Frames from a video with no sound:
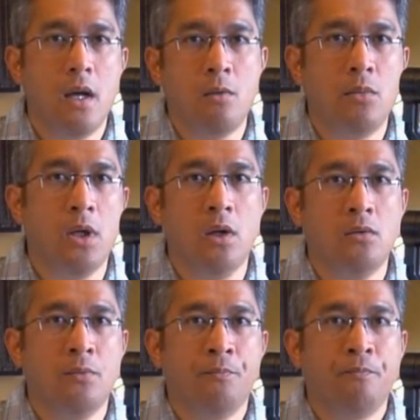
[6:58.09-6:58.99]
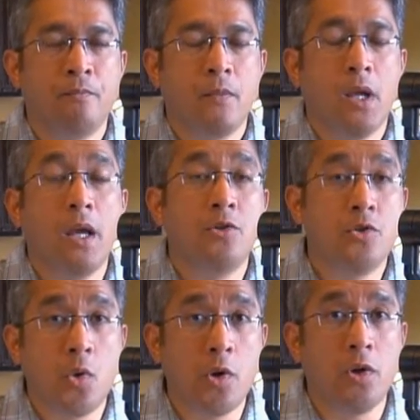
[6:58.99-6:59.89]
and below, and
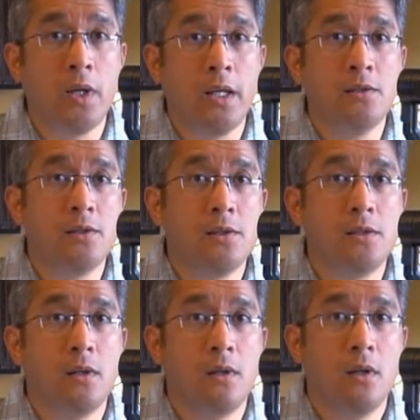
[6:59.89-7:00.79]
shorter lenses.